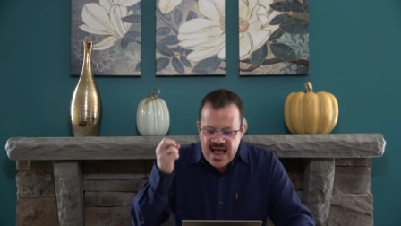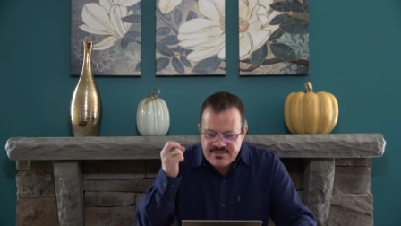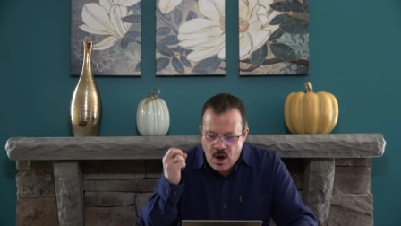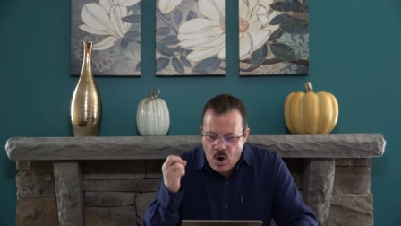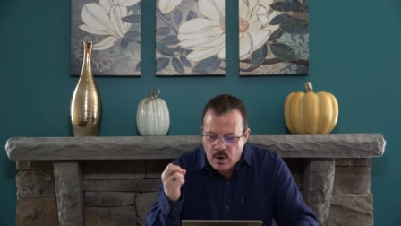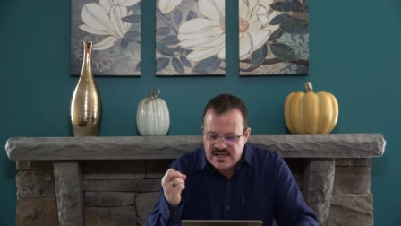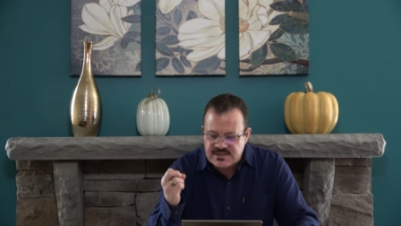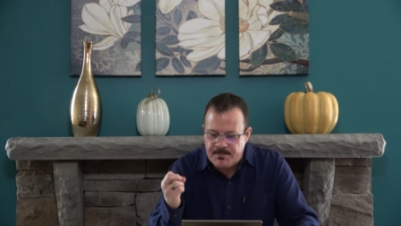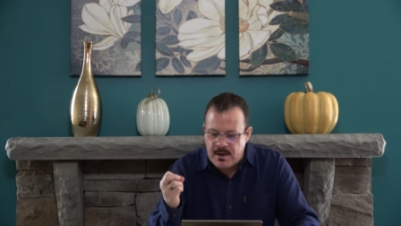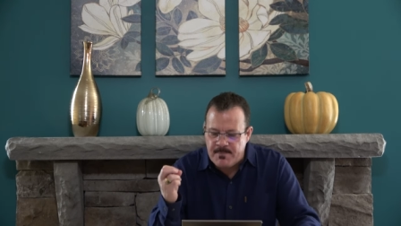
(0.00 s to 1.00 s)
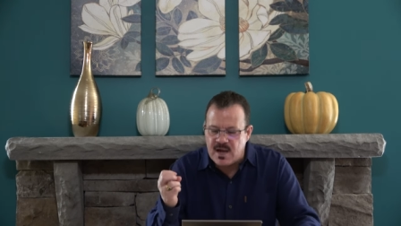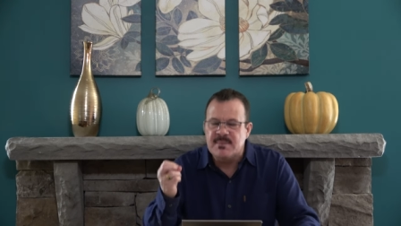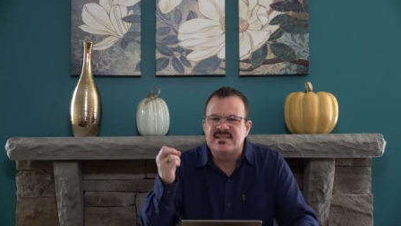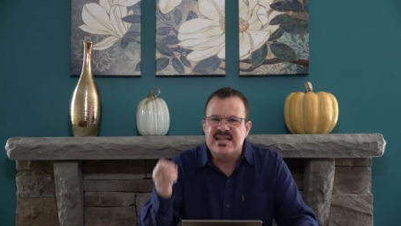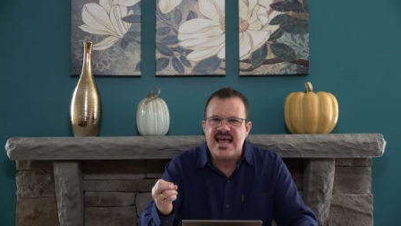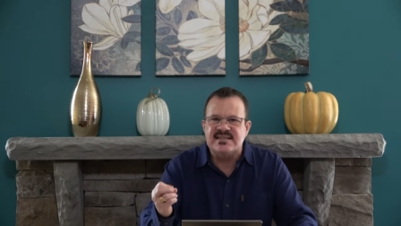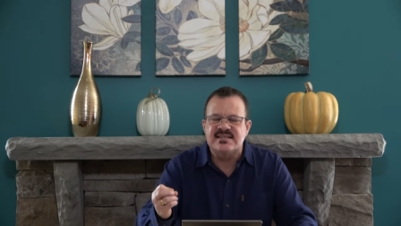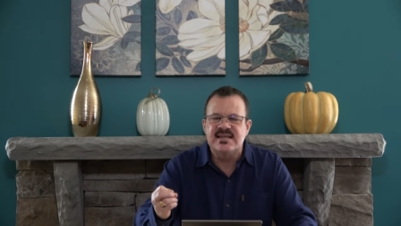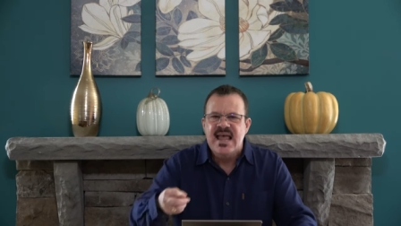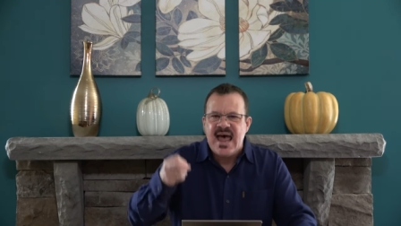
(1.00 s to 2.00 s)
and the Holy Spirit becomes
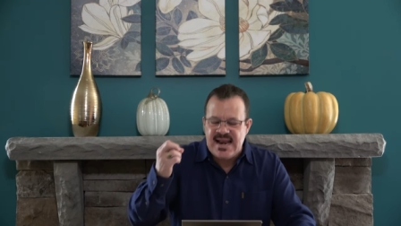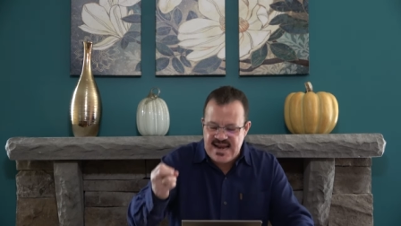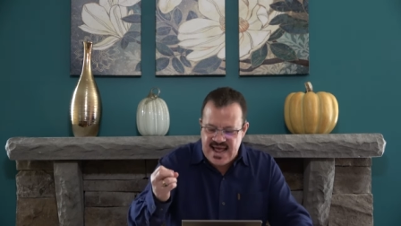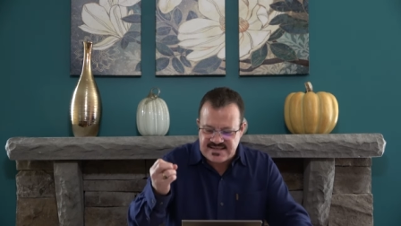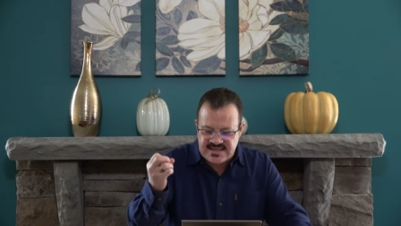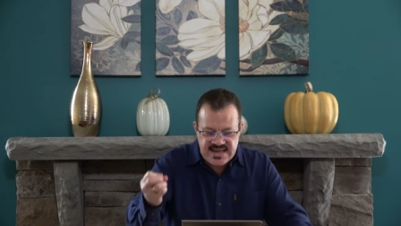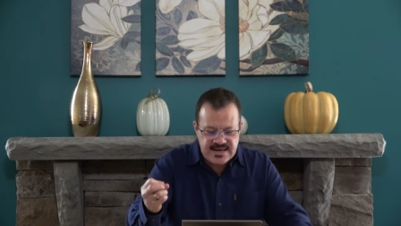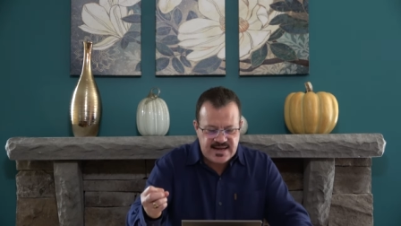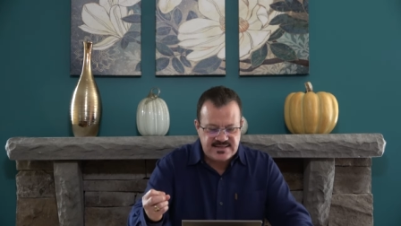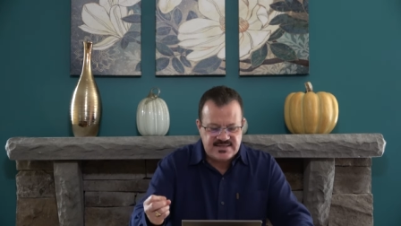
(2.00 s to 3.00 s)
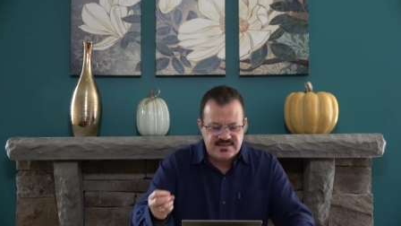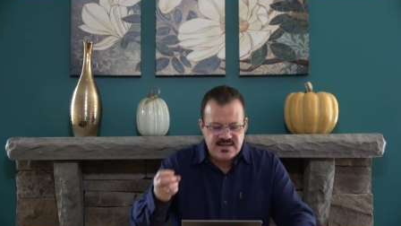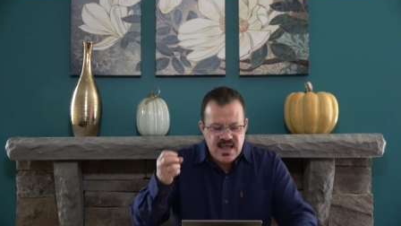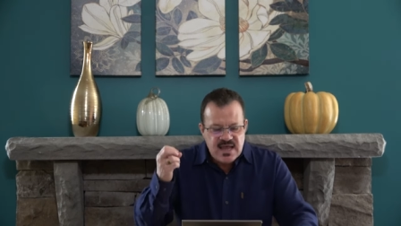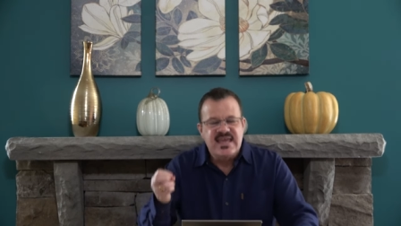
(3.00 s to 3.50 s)
less and less in us,